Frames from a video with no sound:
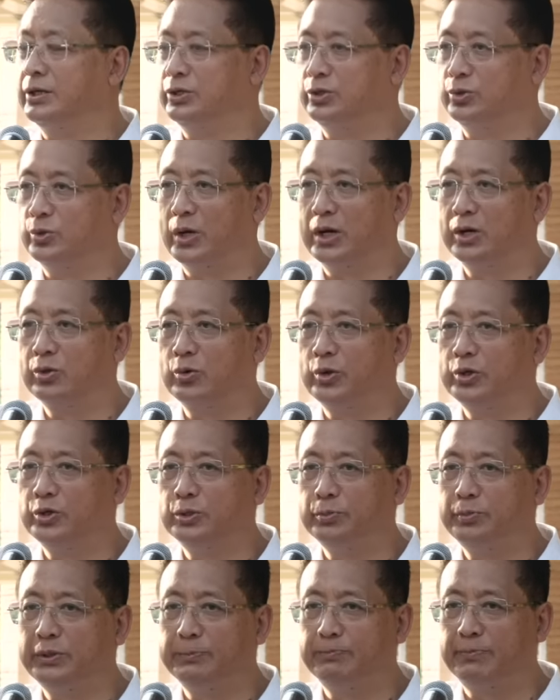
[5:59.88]
you are going
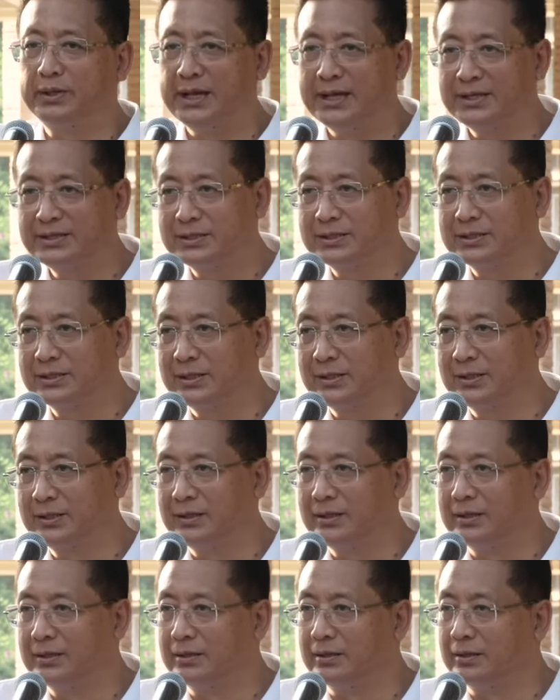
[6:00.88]
to be blessed.
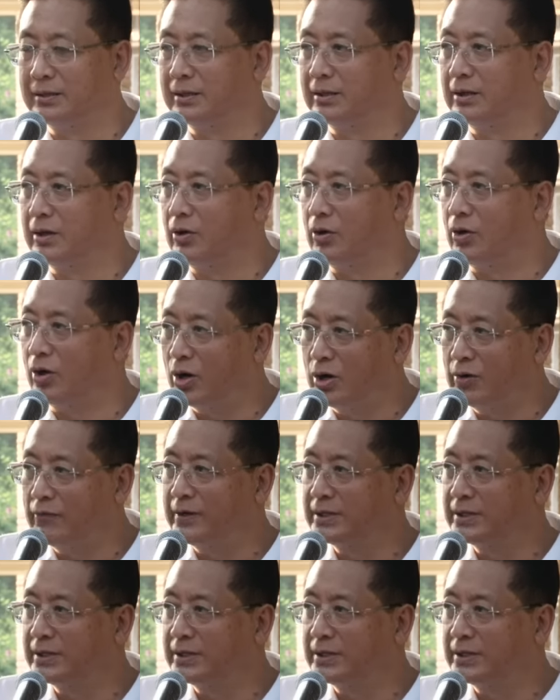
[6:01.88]
All